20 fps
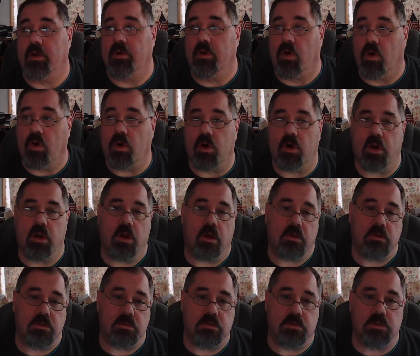Or
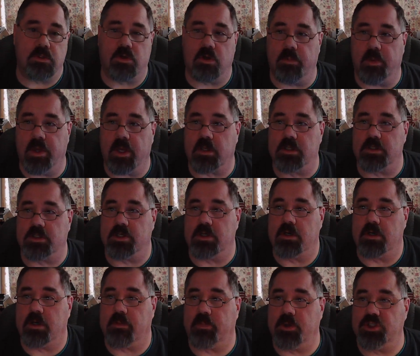could be
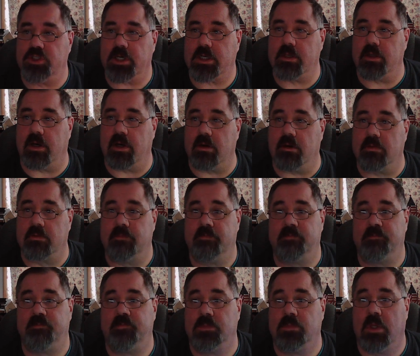considered a projectile.
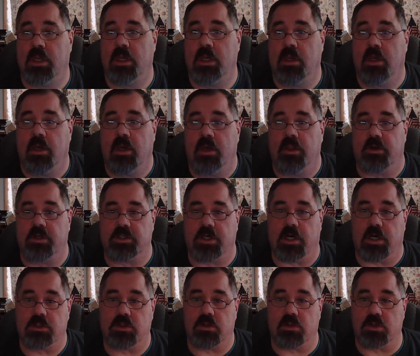There's
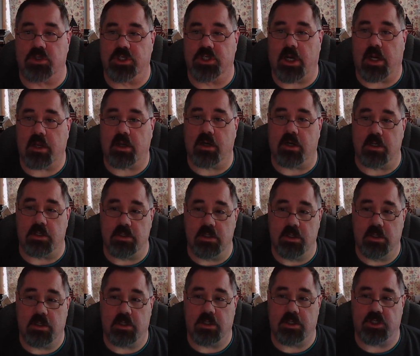also shot
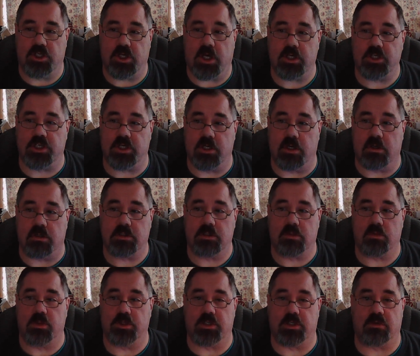shells,
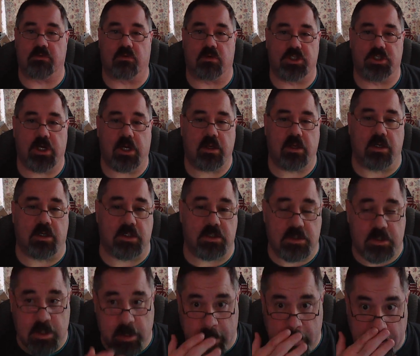which is for
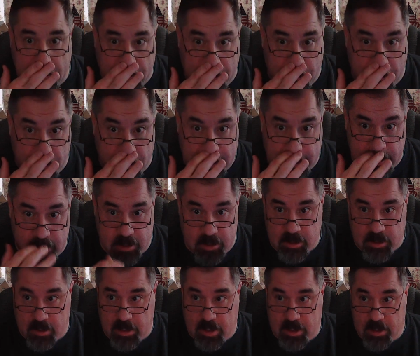shotguns. And we'll get
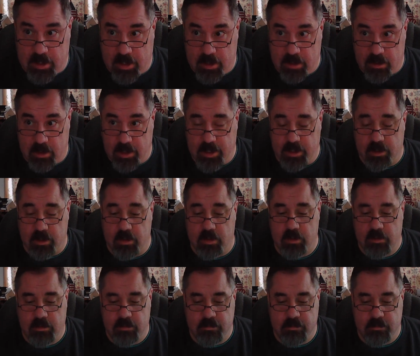into that at a later